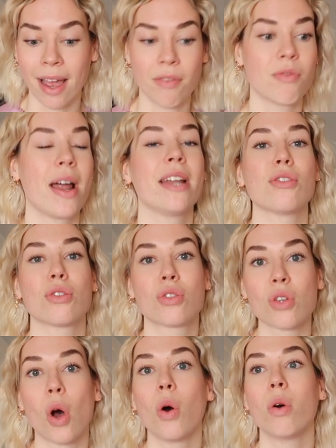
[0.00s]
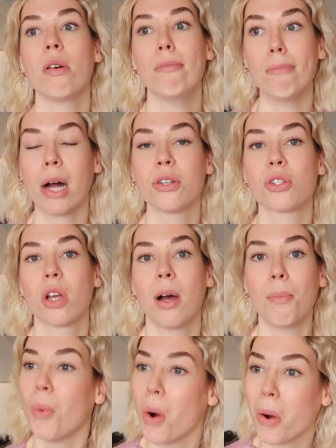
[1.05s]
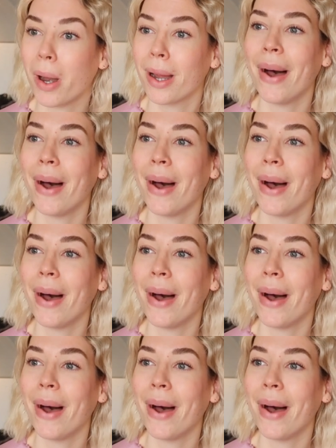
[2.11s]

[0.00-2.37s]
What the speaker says: I've read so much more,